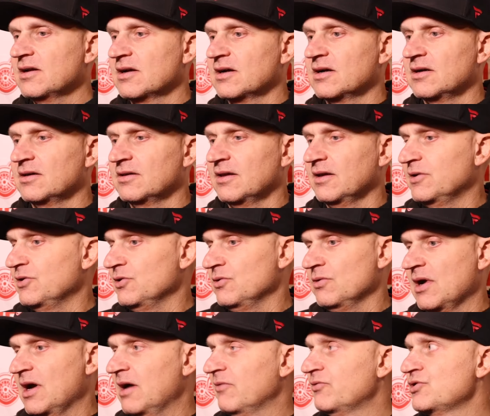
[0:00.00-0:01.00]
They
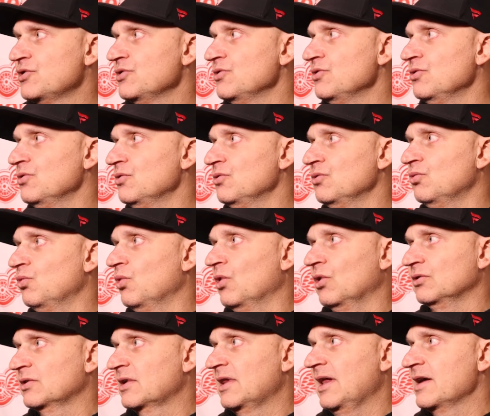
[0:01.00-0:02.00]
do have 2
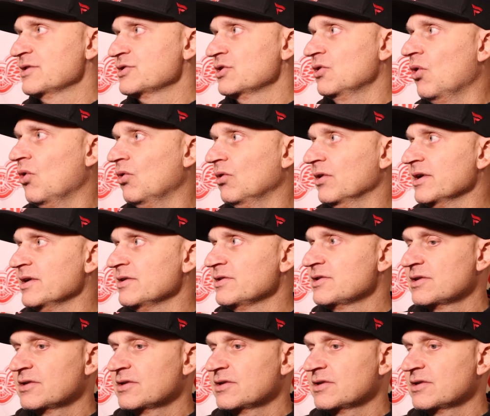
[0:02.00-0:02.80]
world-class goalies.